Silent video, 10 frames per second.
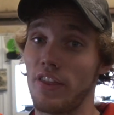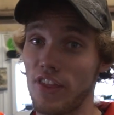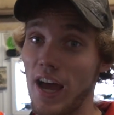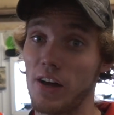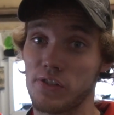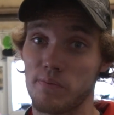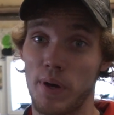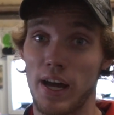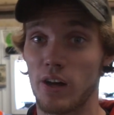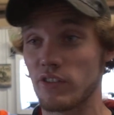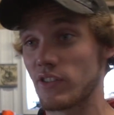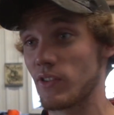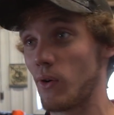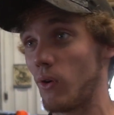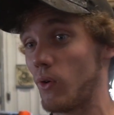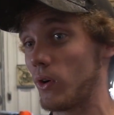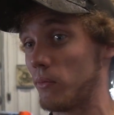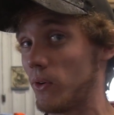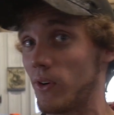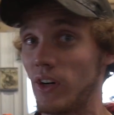1,000 pounds or
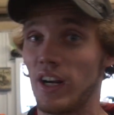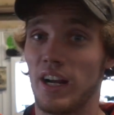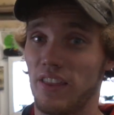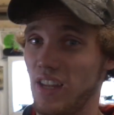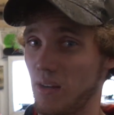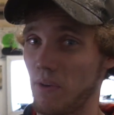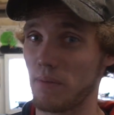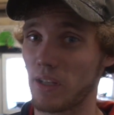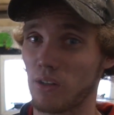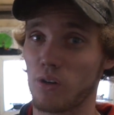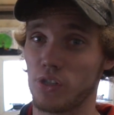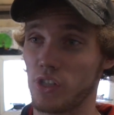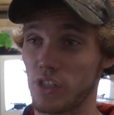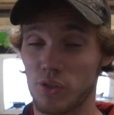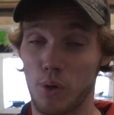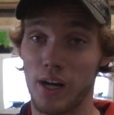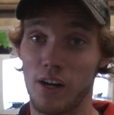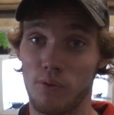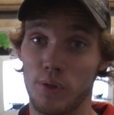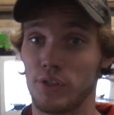more. I think it might be closer to
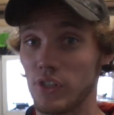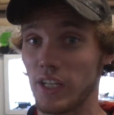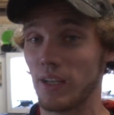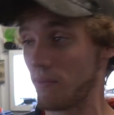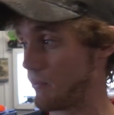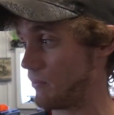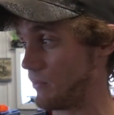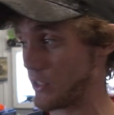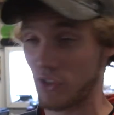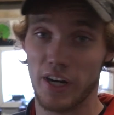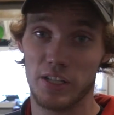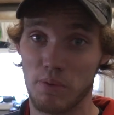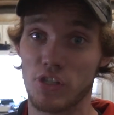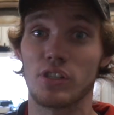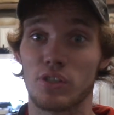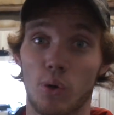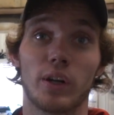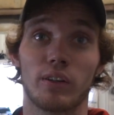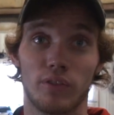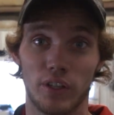12 once you get the transmission,
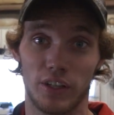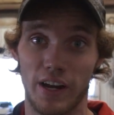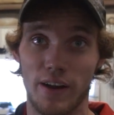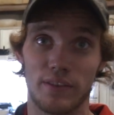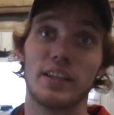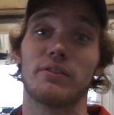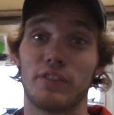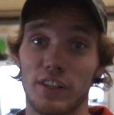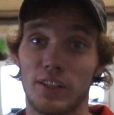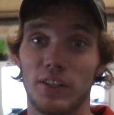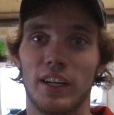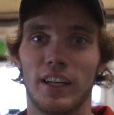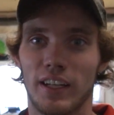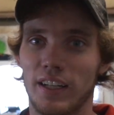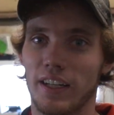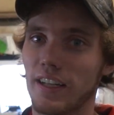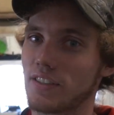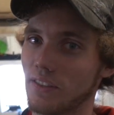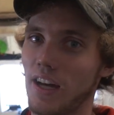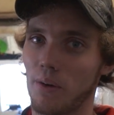torque converter, everything filled.
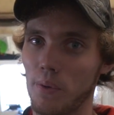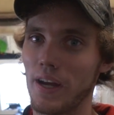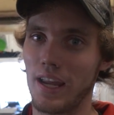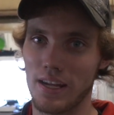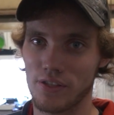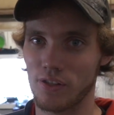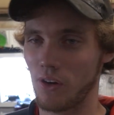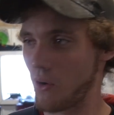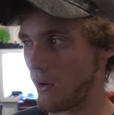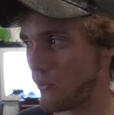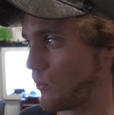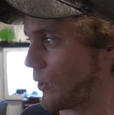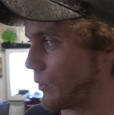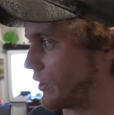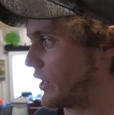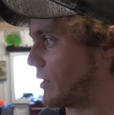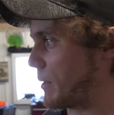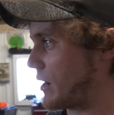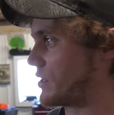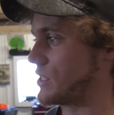It's a lot of weight, so we're really
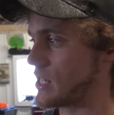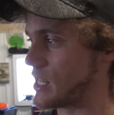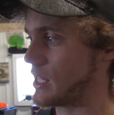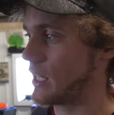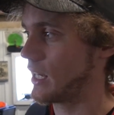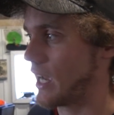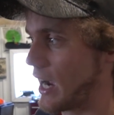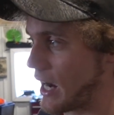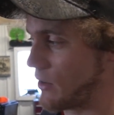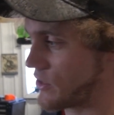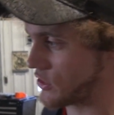about to see how the